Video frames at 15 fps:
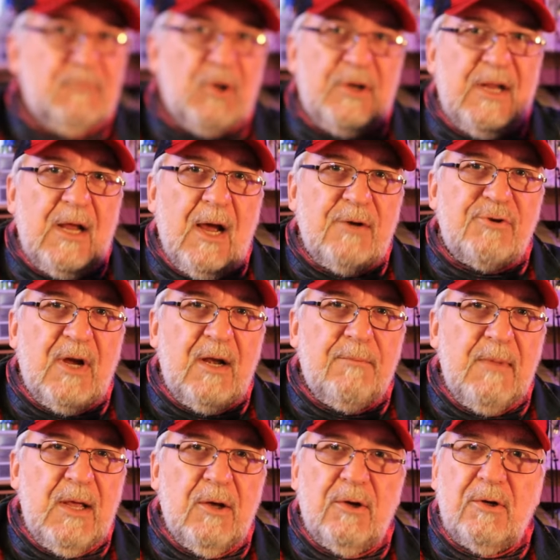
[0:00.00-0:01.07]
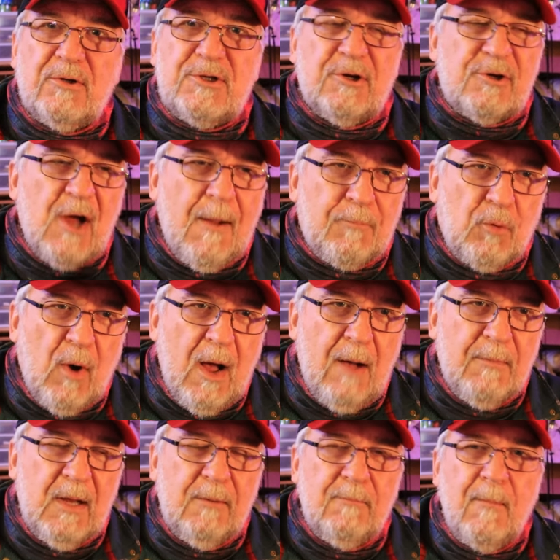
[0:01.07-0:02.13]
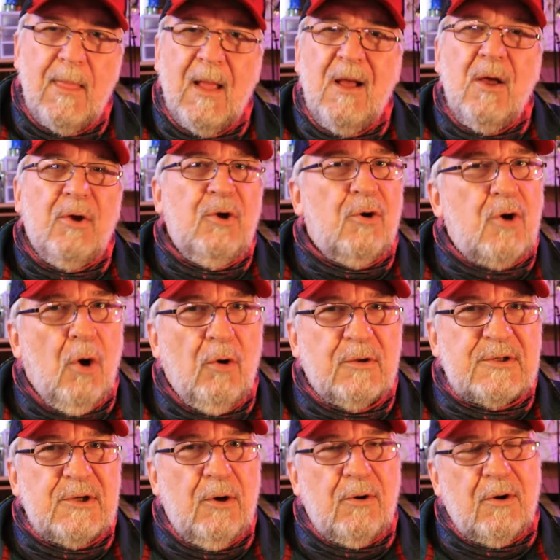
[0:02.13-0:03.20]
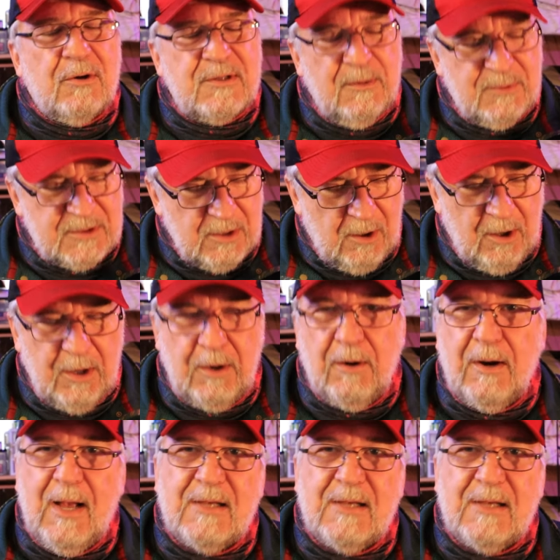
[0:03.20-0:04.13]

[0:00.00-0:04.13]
dehydrated meals, your top ramen, your cold soakers, I'm sorry, your